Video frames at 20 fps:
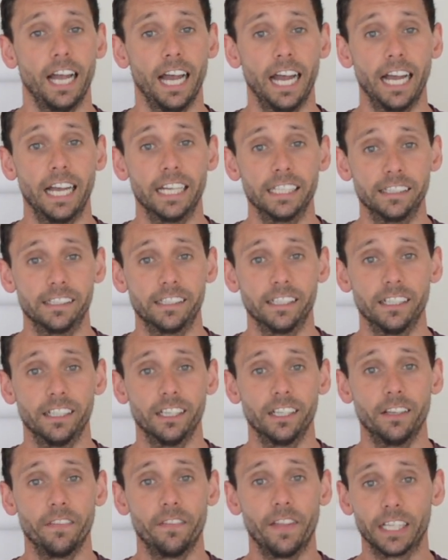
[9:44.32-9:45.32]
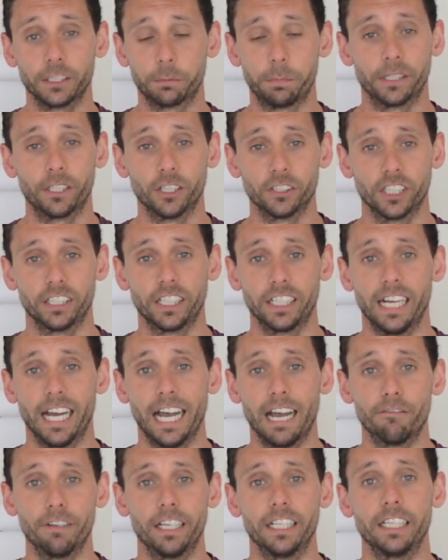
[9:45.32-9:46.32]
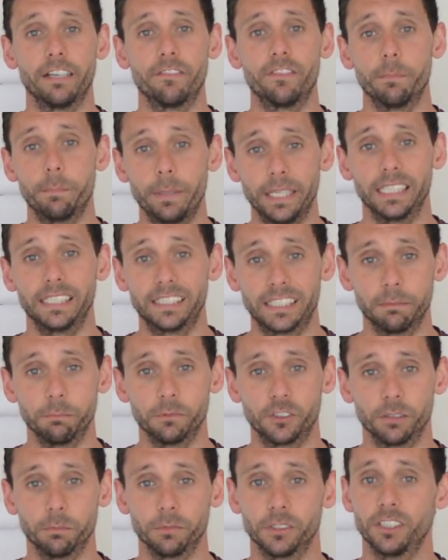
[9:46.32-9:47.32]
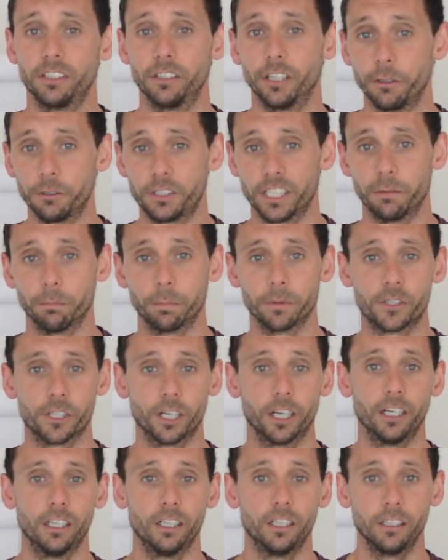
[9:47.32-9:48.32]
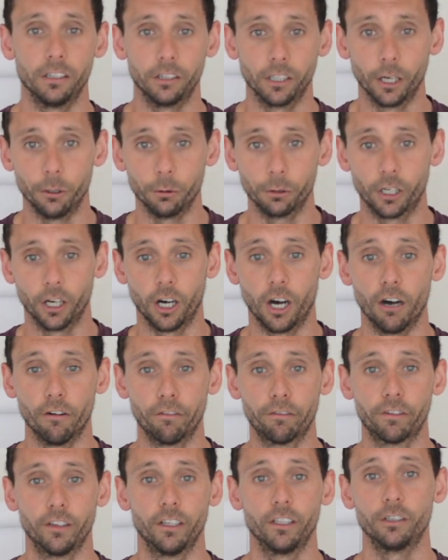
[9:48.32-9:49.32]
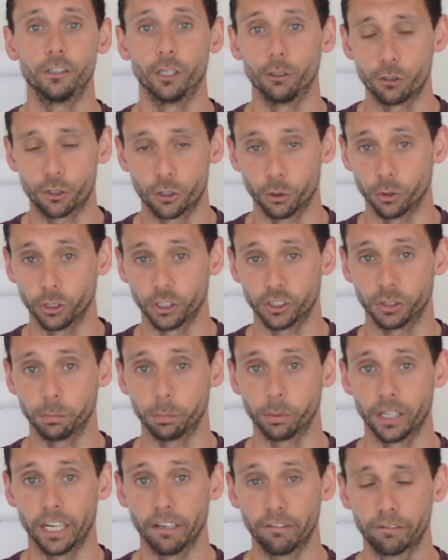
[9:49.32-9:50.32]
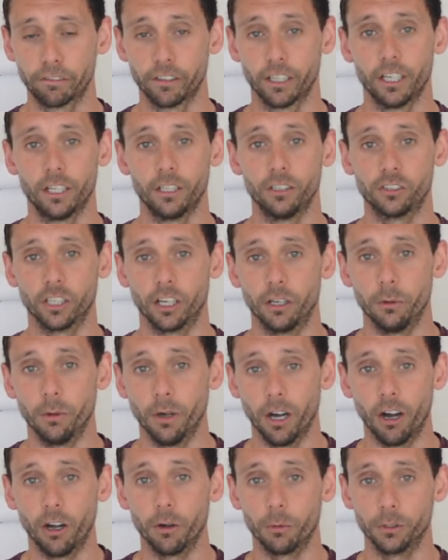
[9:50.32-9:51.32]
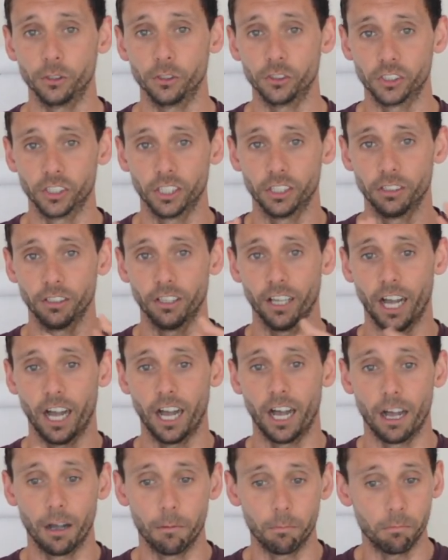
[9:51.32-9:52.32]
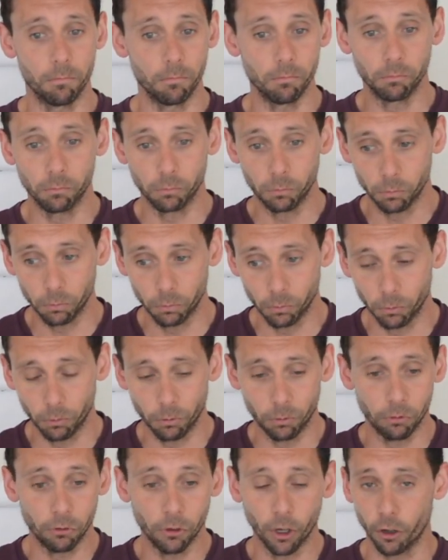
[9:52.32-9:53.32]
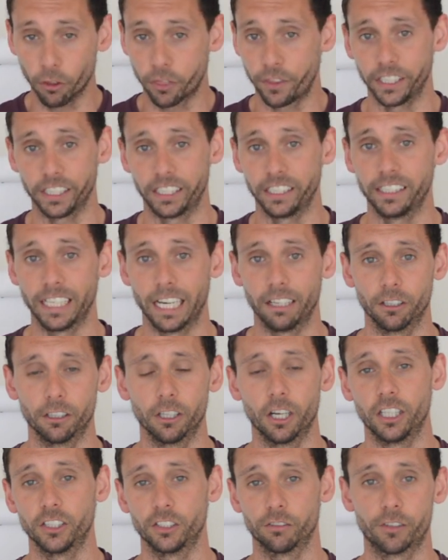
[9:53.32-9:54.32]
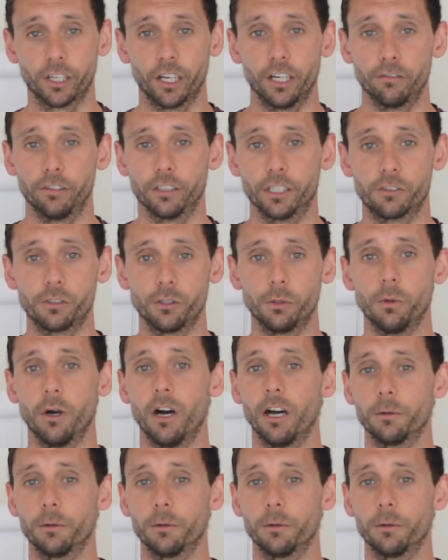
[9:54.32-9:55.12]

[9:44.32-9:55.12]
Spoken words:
And that's because I didn't have any of the big symptoms. No temperature, no cough, no shortness of breath. So I was not thinking down the lines of COVID at all.